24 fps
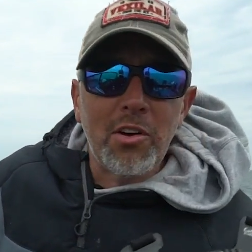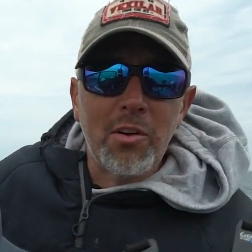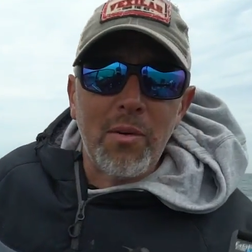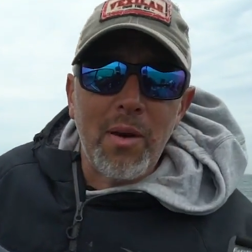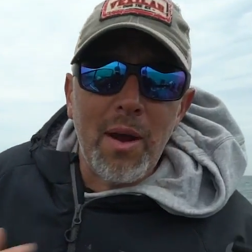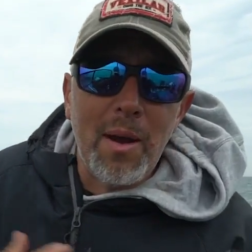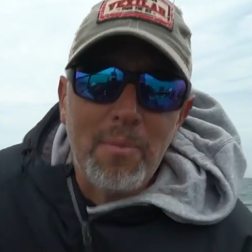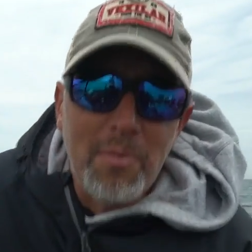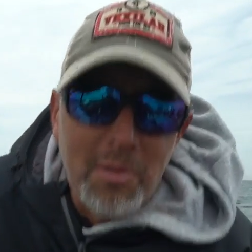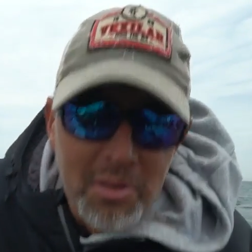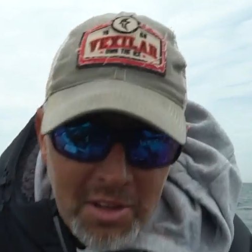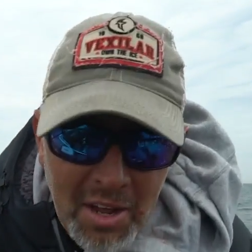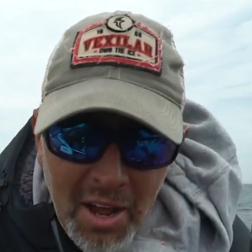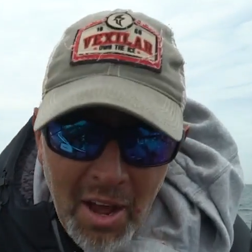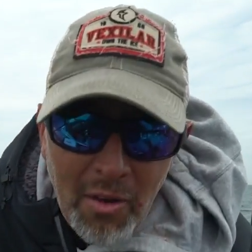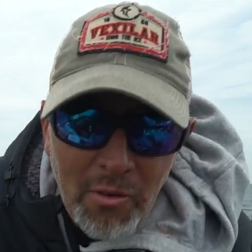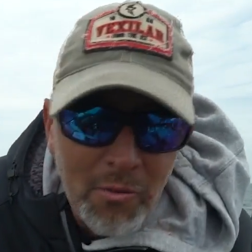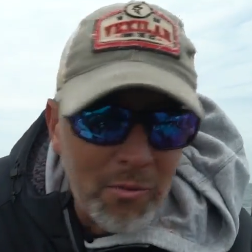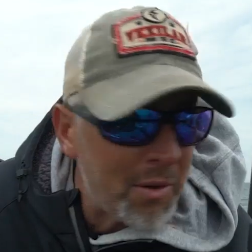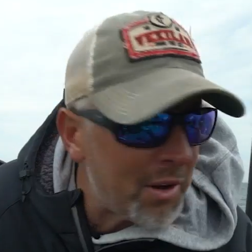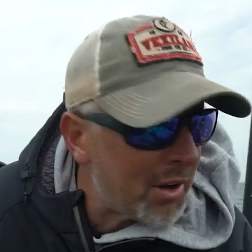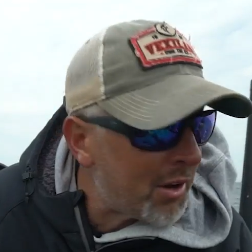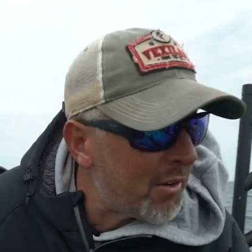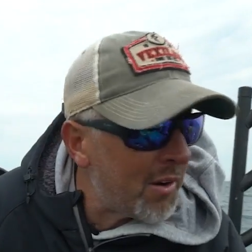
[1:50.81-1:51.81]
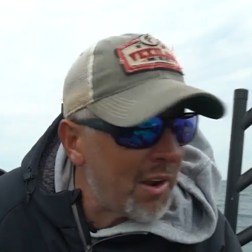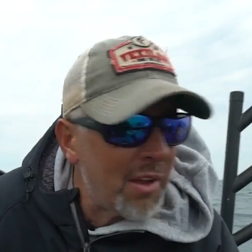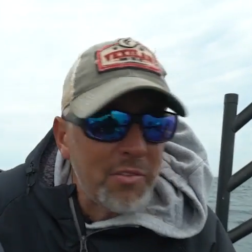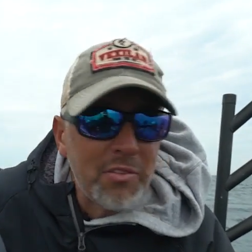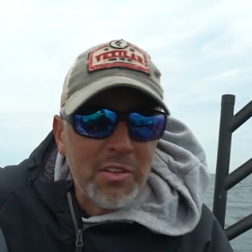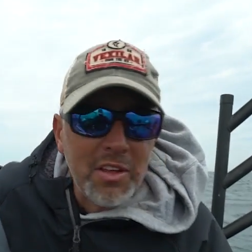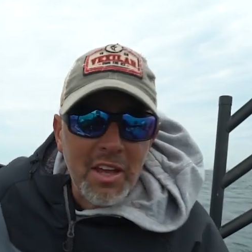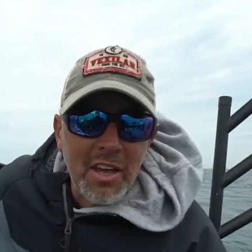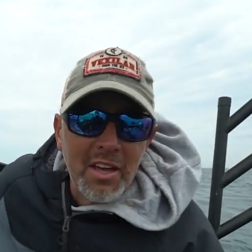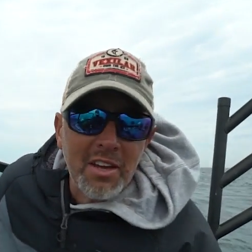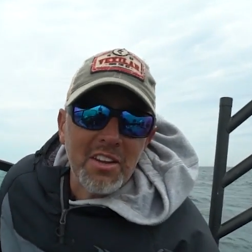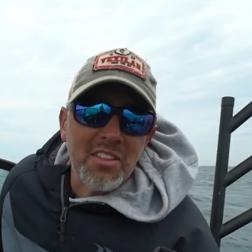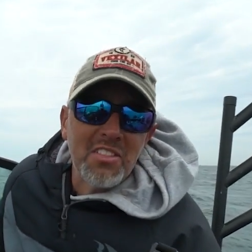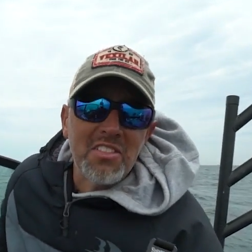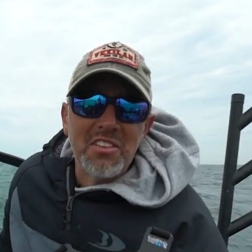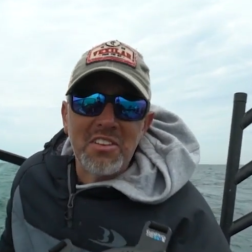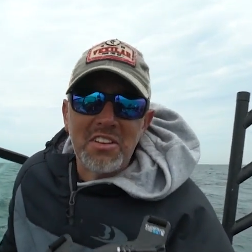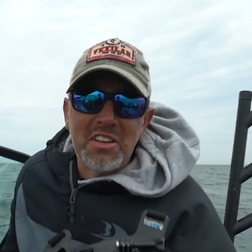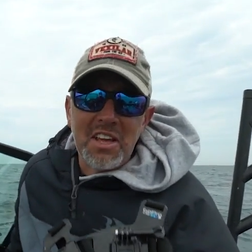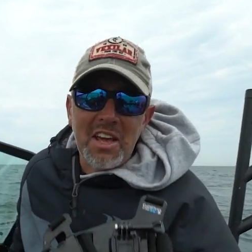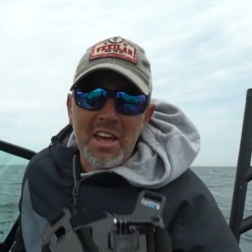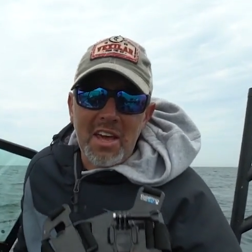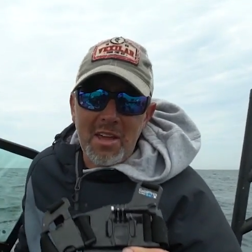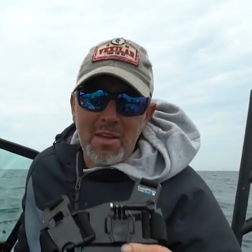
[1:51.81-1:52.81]
to grab the downrigger at the end of the
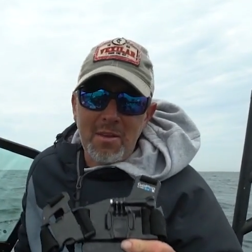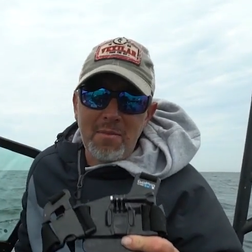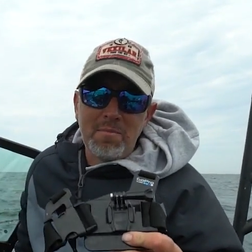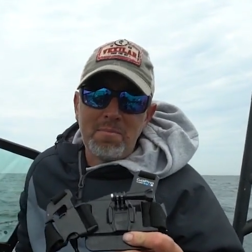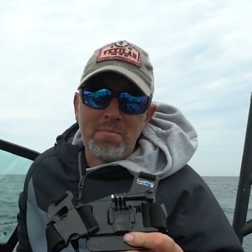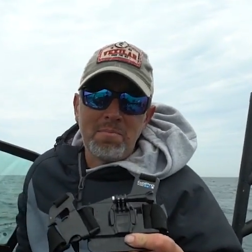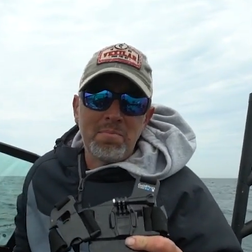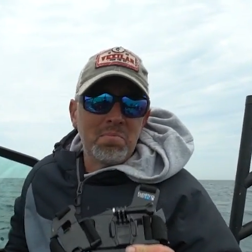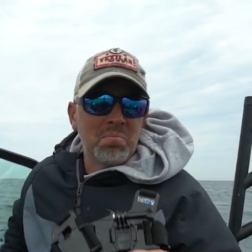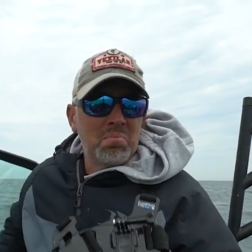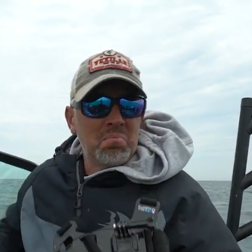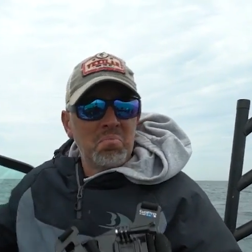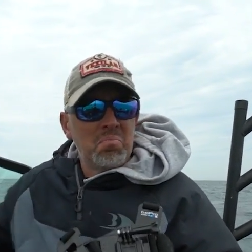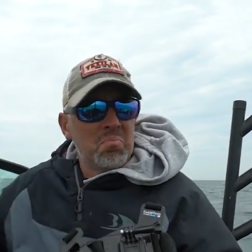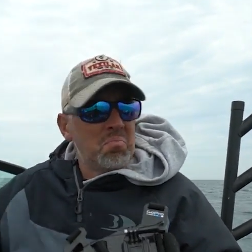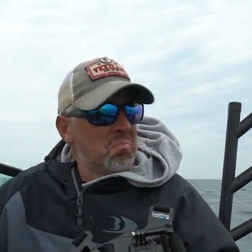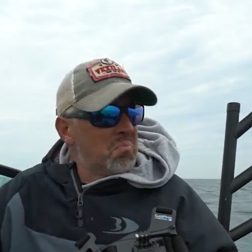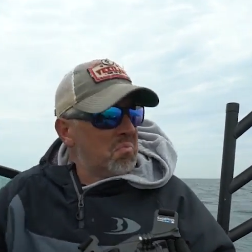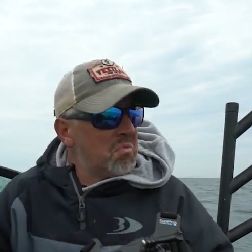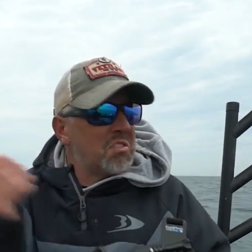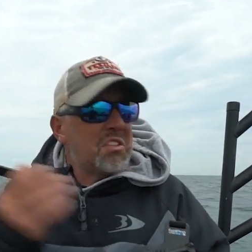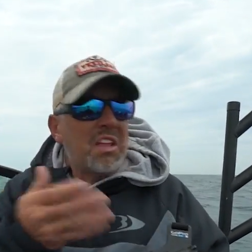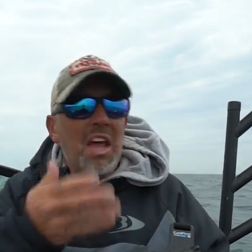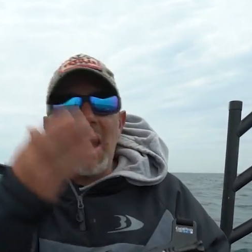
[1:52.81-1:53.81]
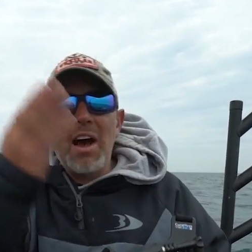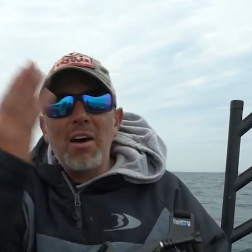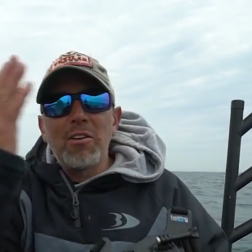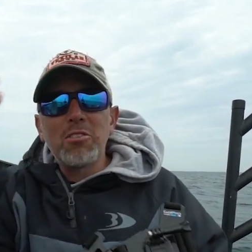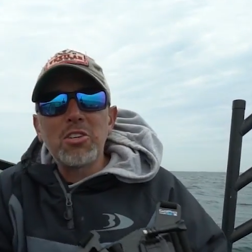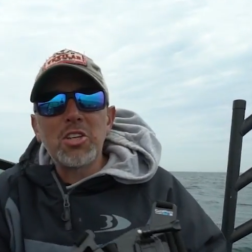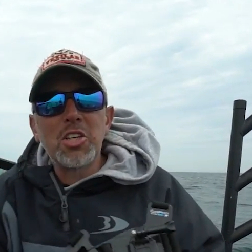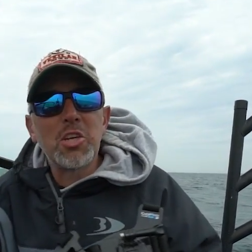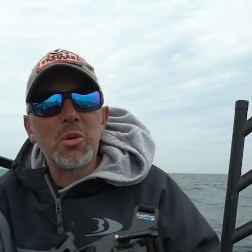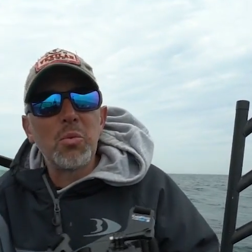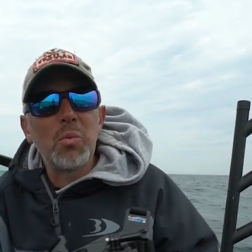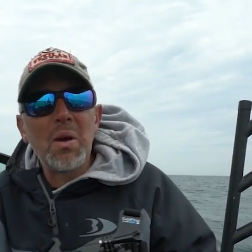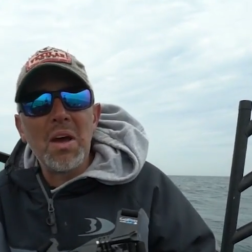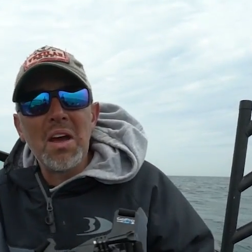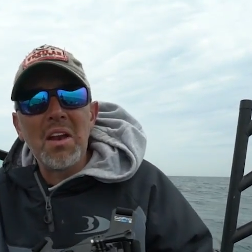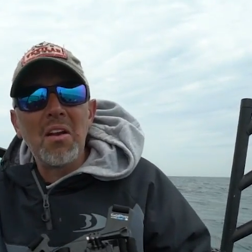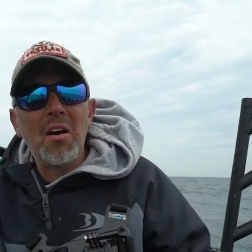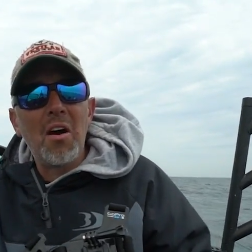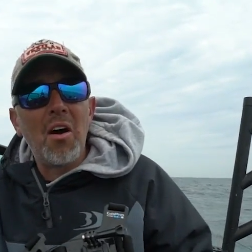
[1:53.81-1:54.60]
day. Down she went,